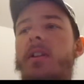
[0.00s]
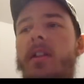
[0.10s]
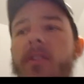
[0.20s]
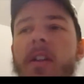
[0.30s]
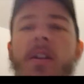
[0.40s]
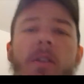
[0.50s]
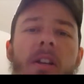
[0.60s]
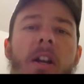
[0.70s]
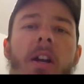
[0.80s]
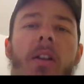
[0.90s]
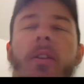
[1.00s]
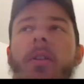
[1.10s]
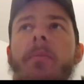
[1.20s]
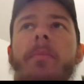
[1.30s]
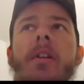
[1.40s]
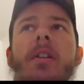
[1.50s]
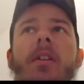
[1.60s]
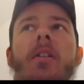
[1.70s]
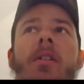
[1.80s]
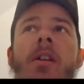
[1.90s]
It thinned out the herd a little bit
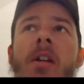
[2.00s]
here.